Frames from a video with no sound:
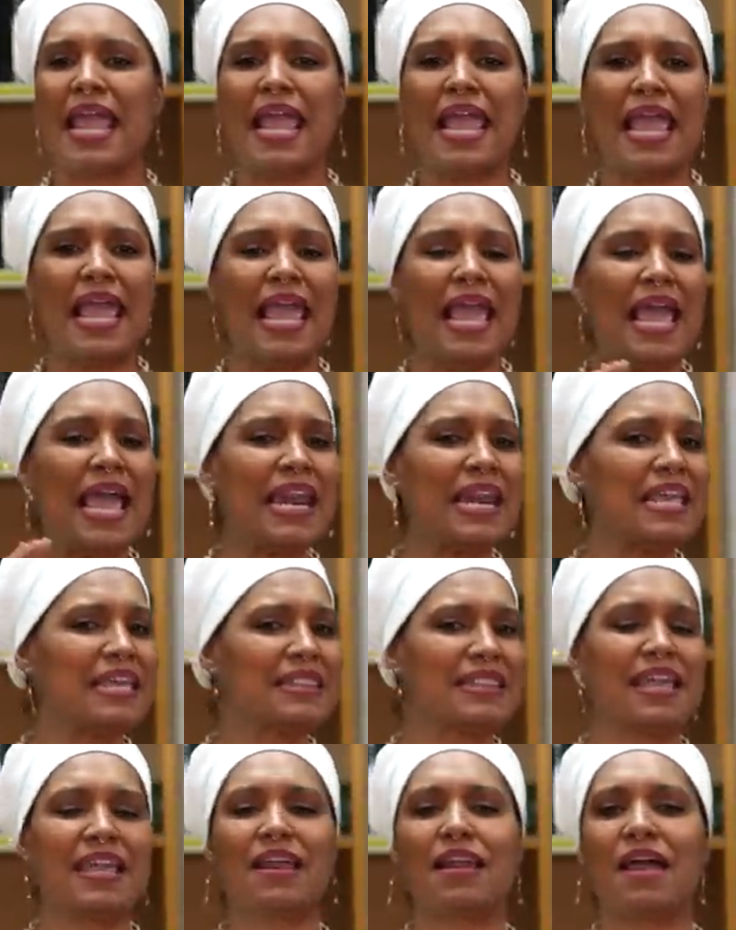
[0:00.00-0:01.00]

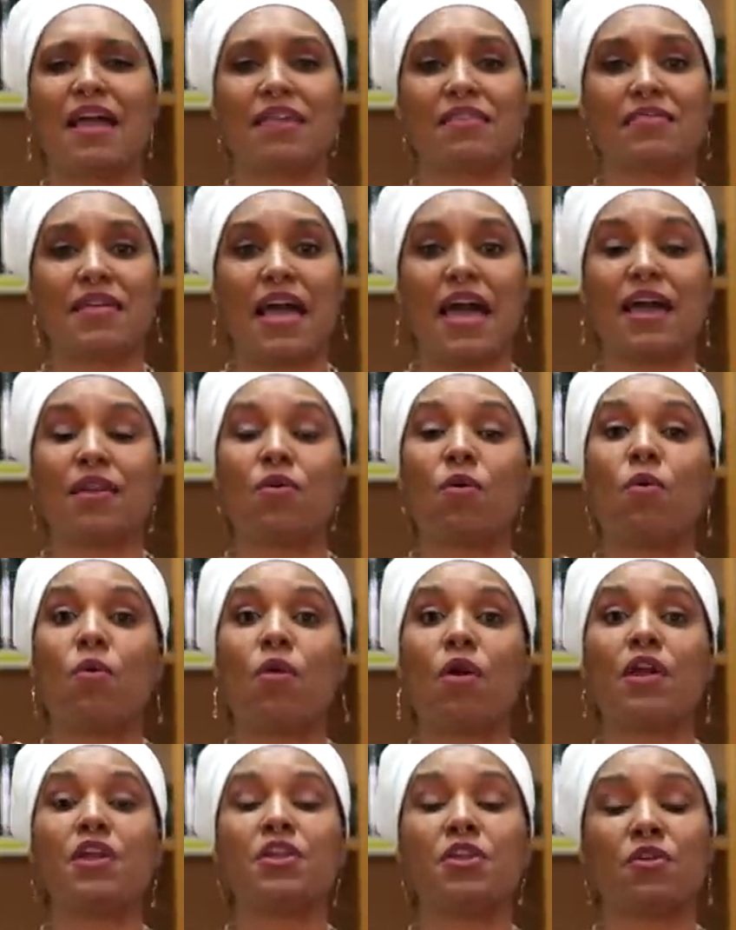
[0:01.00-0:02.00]
anything like that,
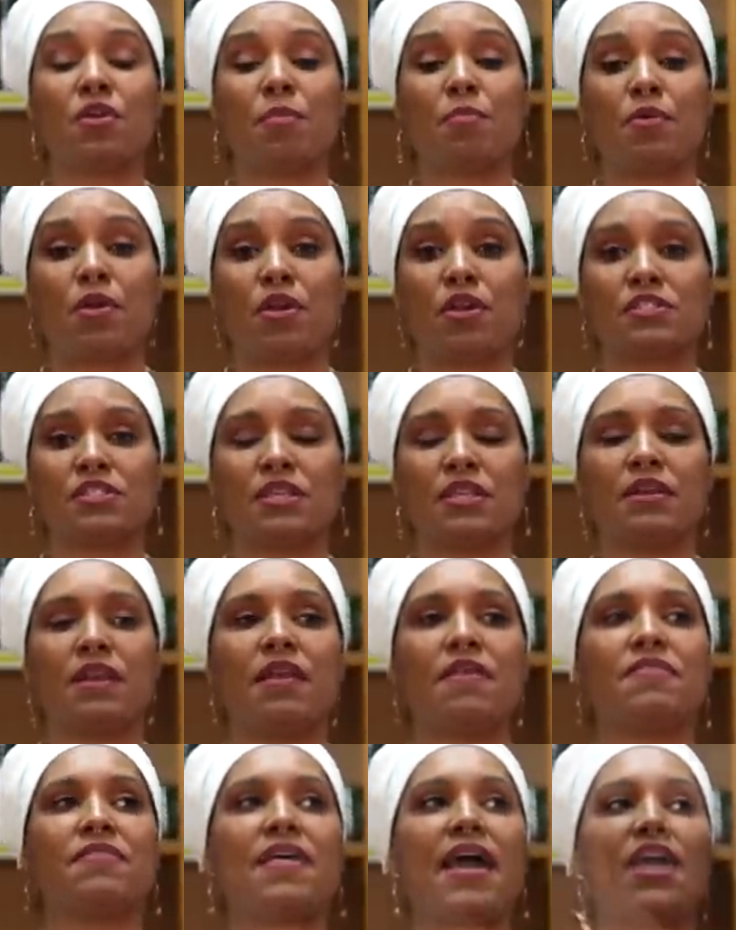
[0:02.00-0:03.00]
or you're a person
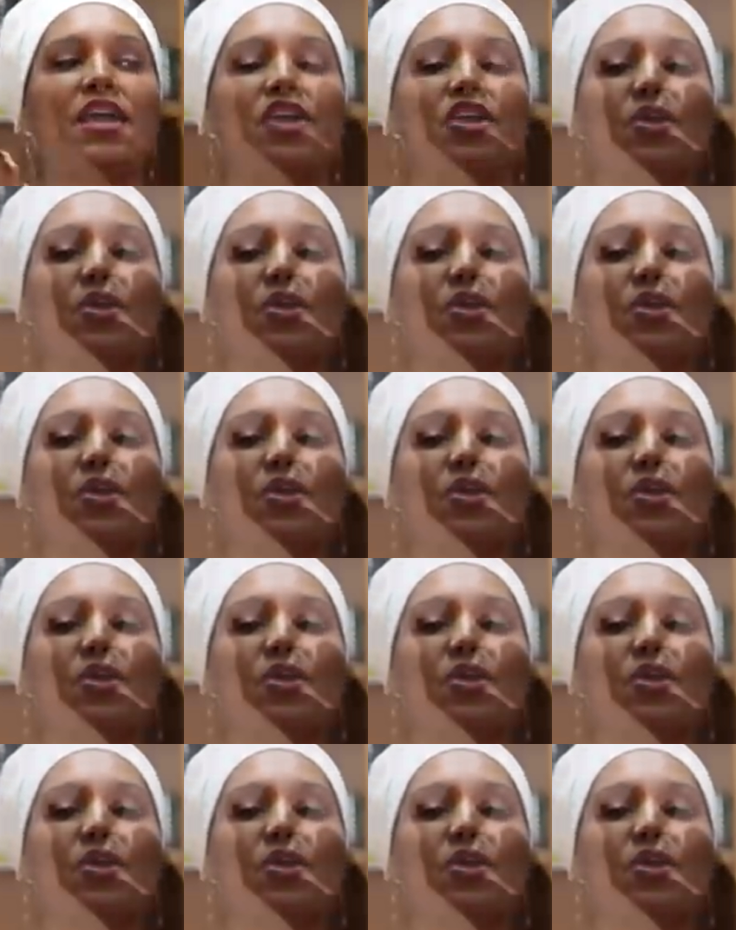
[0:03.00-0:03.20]
that